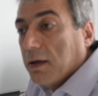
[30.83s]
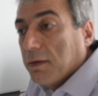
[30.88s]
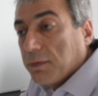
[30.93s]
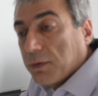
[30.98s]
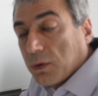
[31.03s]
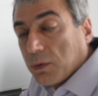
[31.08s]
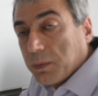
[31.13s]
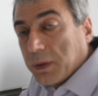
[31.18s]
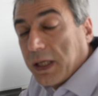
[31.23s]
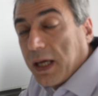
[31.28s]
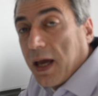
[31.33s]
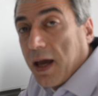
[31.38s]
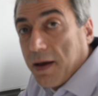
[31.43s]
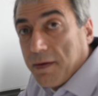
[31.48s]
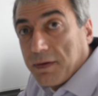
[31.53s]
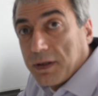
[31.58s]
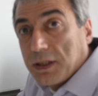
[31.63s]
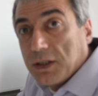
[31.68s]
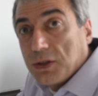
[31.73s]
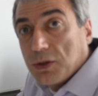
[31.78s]
from the
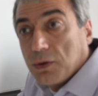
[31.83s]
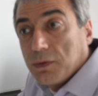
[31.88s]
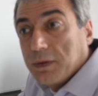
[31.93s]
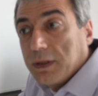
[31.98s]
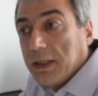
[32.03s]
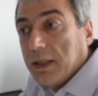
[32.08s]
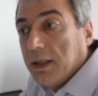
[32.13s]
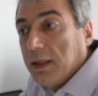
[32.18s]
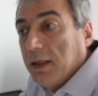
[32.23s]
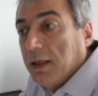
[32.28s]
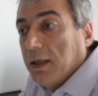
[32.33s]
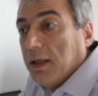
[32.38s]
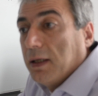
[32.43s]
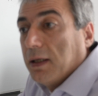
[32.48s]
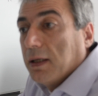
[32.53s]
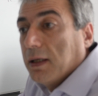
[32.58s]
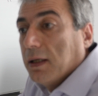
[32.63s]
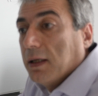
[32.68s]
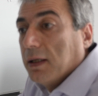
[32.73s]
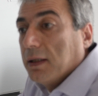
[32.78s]
average of the
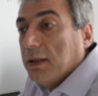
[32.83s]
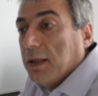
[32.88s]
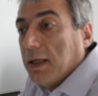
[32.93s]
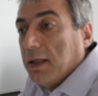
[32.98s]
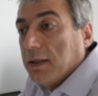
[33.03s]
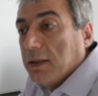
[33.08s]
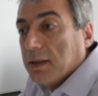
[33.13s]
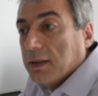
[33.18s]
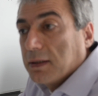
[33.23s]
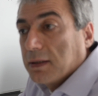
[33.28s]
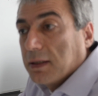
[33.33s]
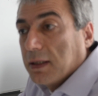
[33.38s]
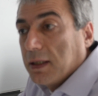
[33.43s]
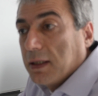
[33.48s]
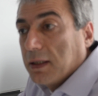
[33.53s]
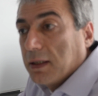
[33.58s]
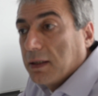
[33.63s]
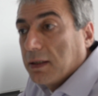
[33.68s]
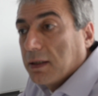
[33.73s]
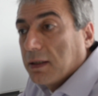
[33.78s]
data
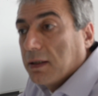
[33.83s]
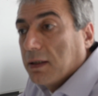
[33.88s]
set